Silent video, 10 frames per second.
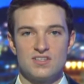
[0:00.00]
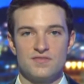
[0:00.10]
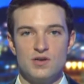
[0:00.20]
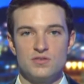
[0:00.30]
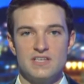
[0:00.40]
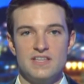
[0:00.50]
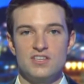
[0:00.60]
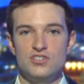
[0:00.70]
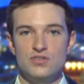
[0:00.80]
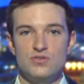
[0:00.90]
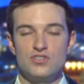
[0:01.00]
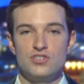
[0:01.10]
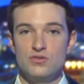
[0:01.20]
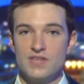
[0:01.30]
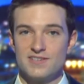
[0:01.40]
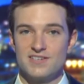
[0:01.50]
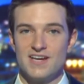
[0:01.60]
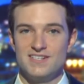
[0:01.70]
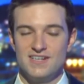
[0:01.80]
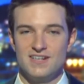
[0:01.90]
their votes in the June
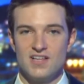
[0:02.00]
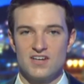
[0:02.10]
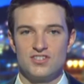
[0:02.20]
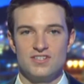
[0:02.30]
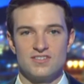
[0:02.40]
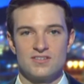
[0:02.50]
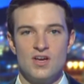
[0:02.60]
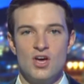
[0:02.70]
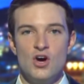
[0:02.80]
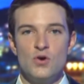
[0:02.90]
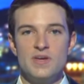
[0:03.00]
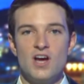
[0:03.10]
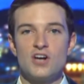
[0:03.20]
2019 elections. We are